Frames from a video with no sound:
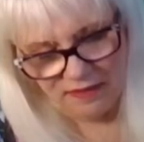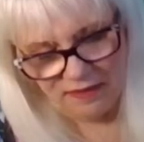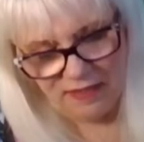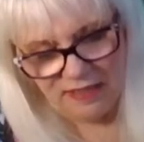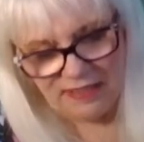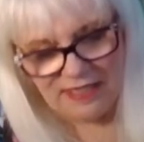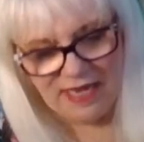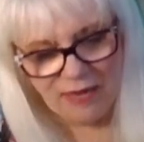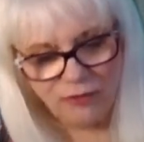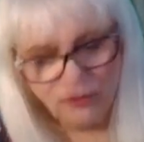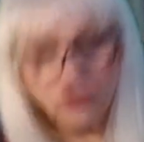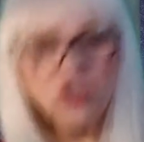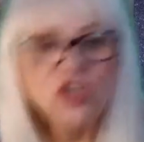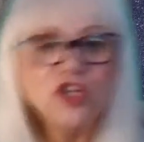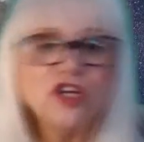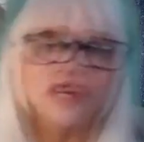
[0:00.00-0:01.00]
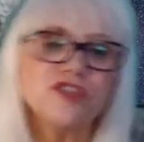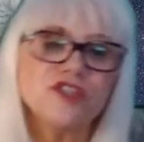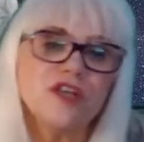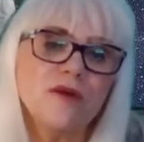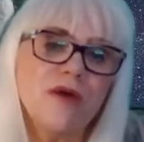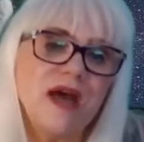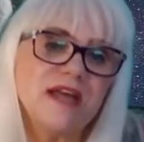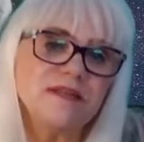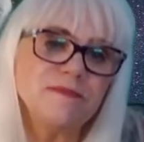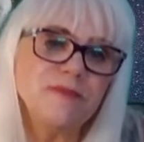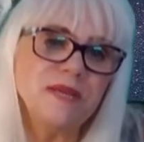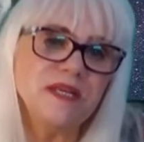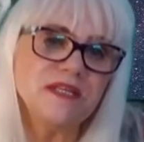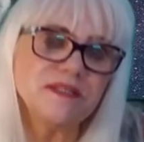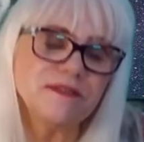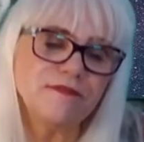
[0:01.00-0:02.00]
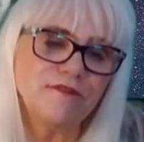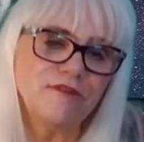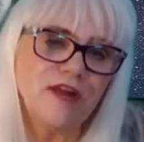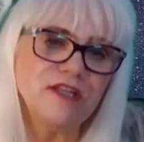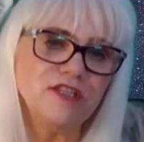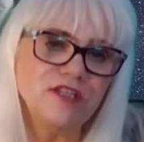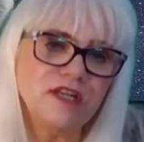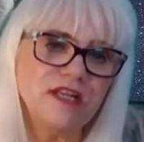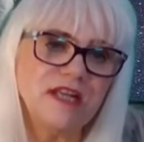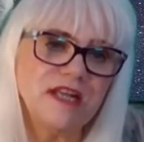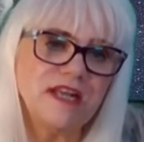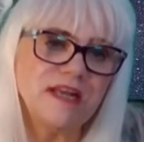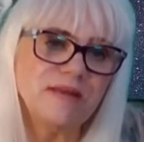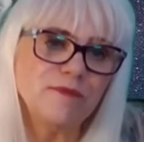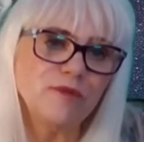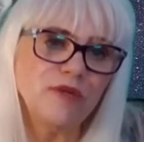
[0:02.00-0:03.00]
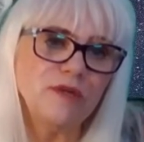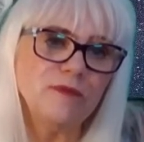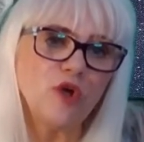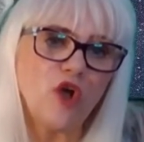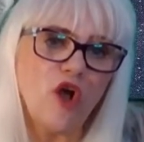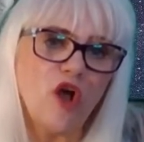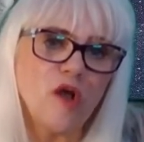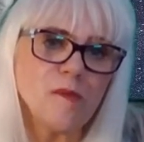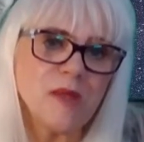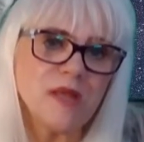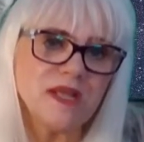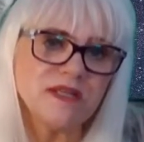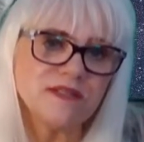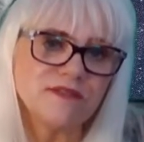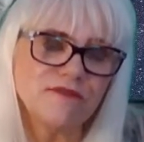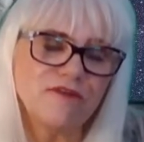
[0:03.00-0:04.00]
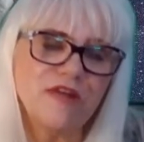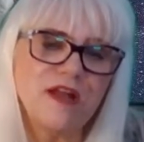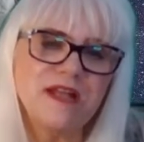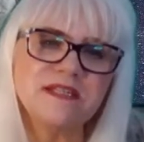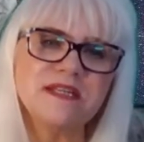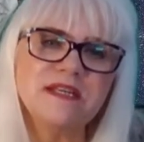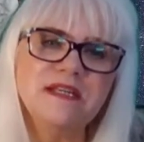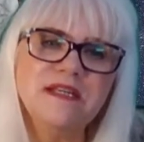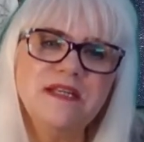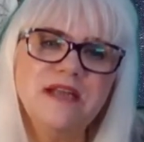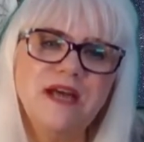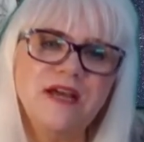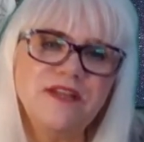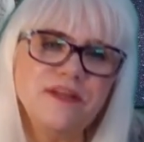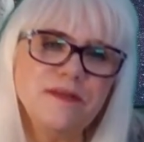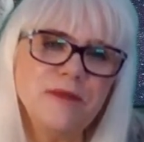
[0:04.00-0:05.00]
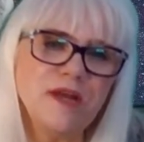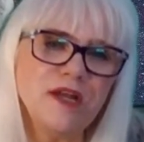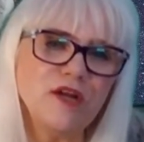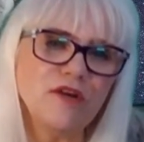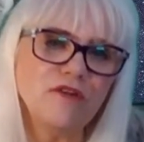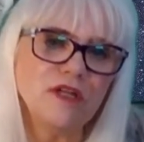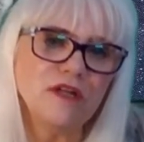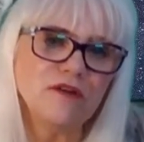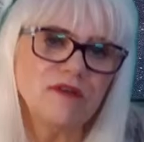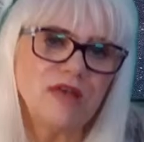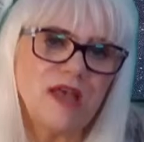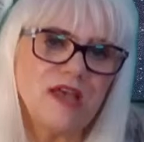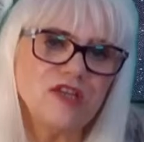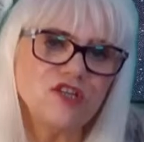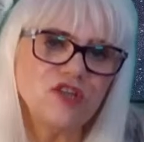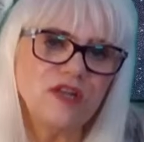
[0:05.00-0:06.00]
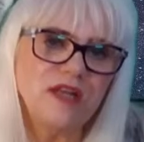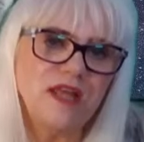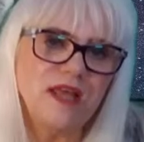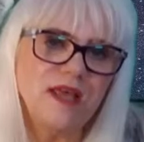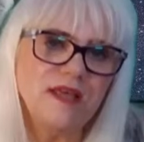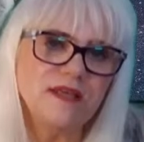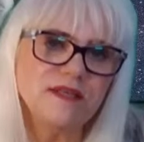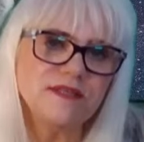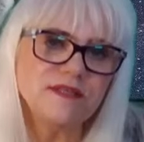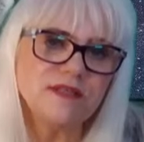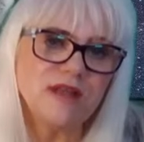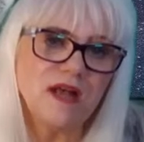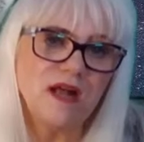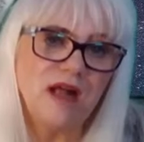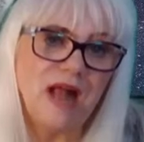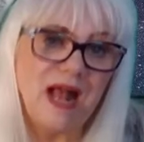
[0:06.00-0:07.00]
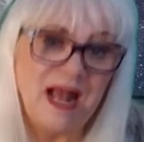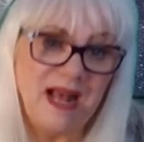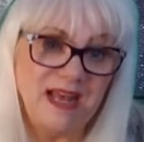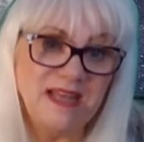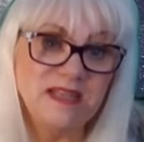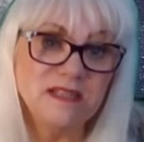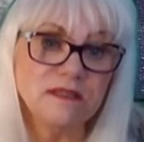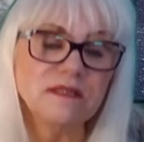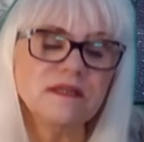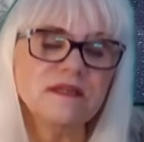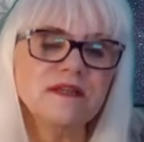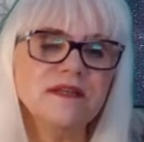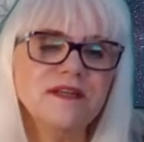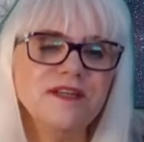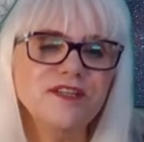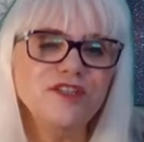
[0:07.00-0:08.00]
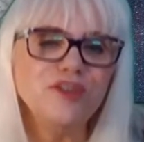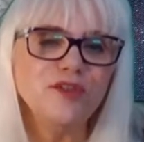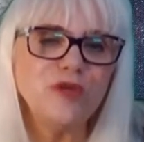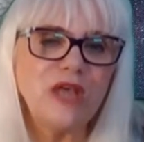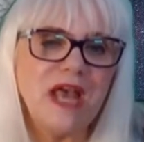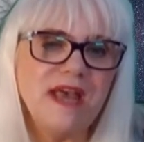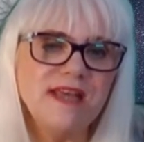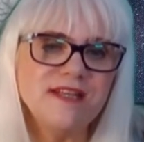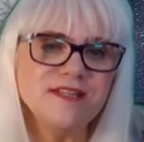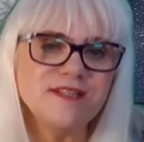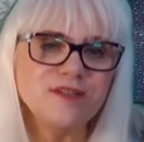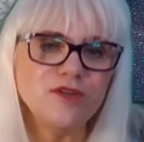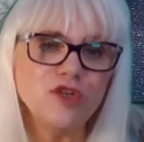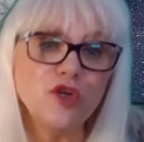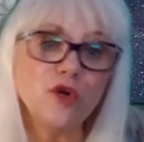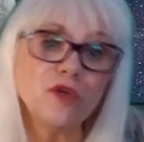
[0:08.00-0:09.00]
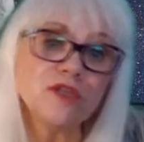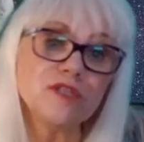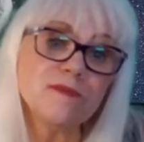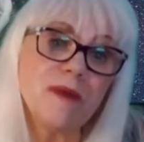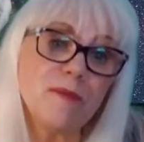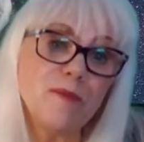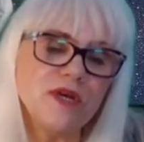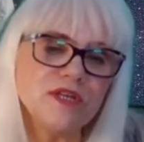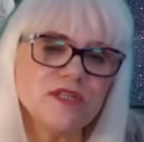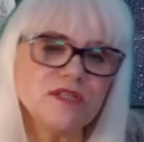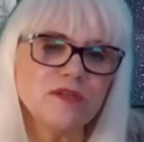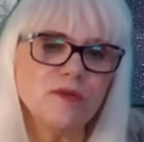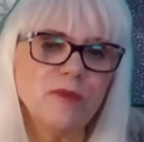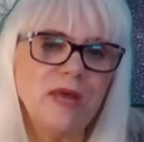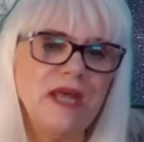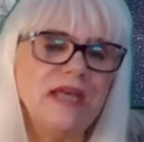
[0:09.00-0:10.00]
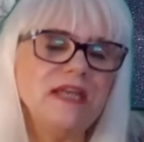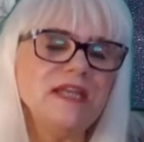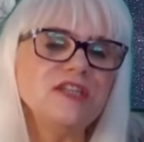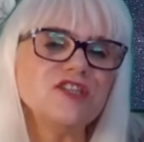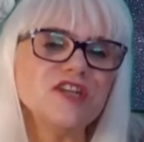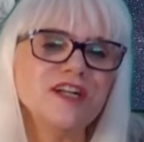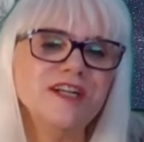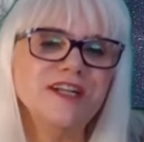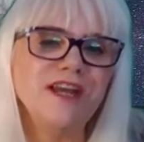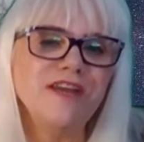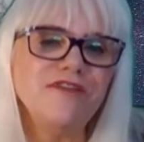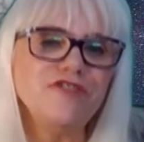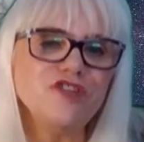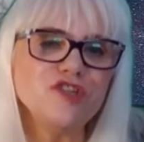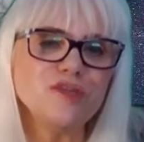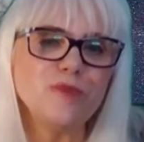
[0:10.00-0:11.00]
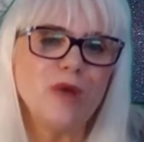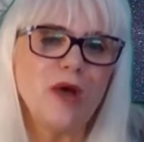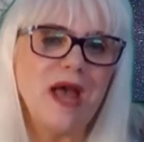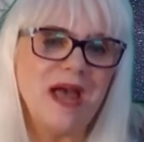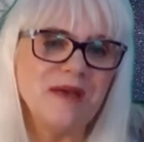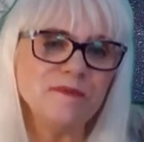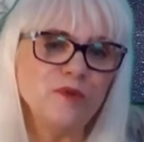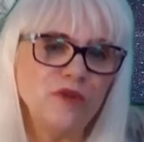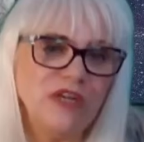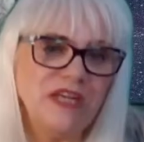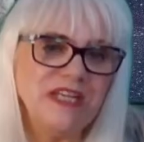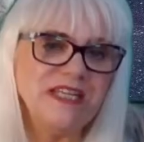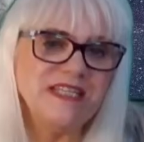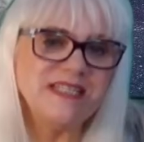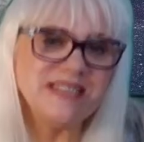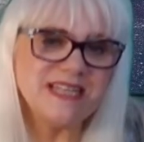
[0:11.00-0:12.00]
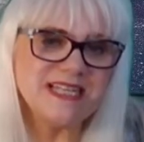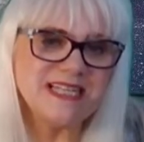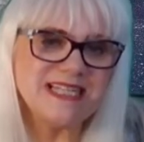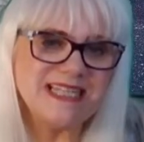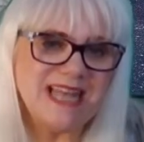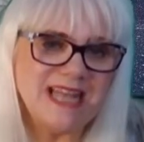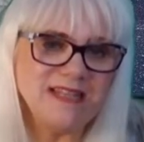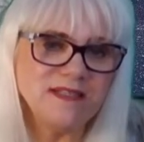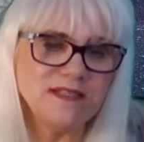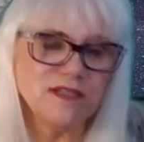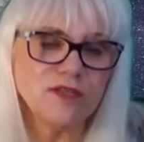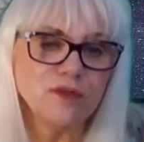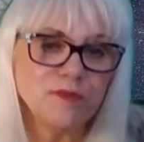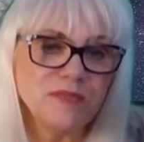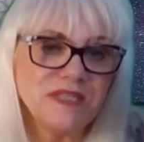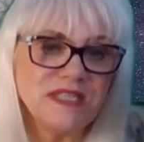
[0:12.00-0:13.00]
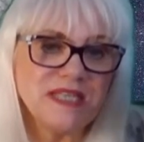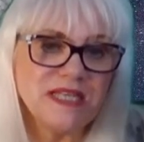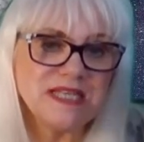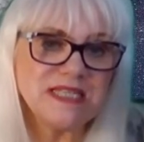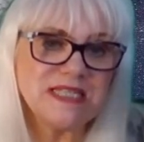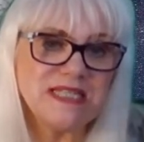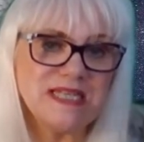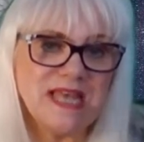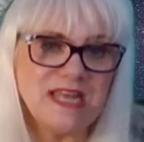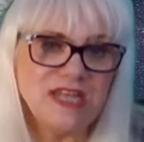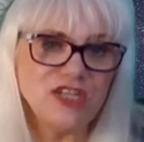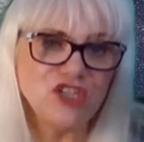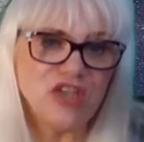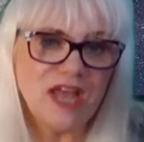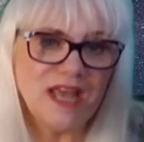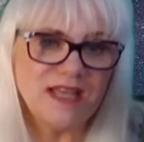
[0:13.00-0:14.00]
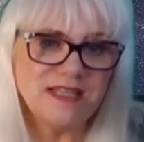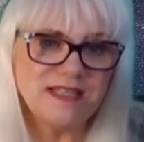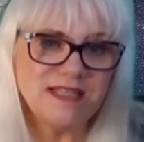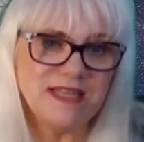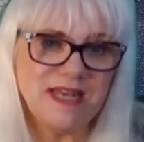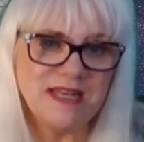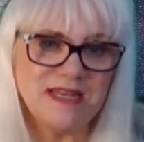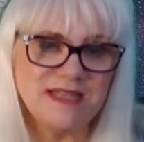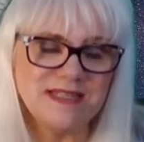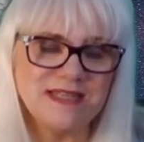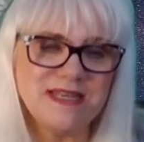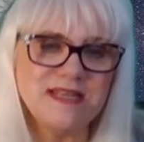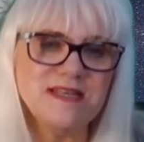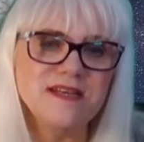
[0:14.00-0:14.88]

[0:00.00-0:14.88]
Now, you can also add me as a friend. You can add Anne-Marie McCormack as a friend. I think my current location is Hyde, UK. So you can go to my personal page. If you just put Anne-Marie 6 Cents, the number 6 THSENSE.